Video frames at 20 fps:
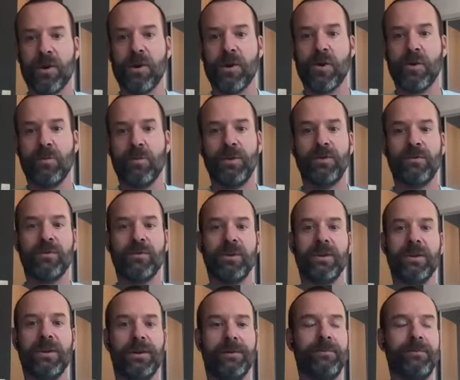home using
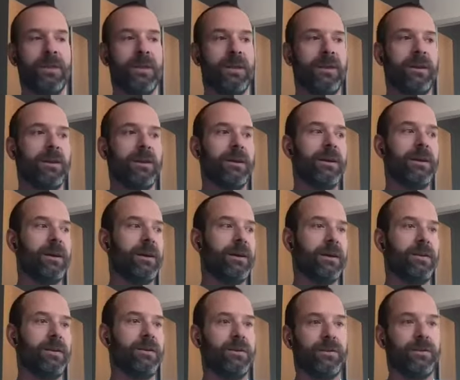a
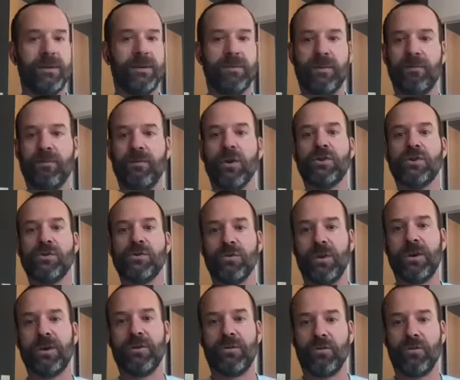kind of a virtual
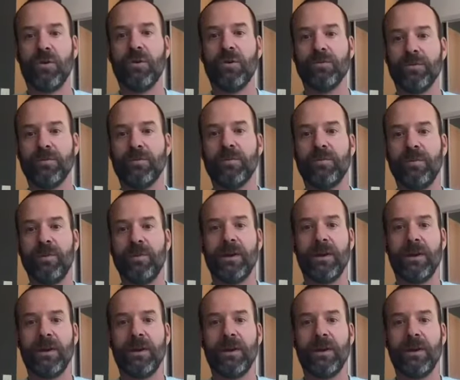control room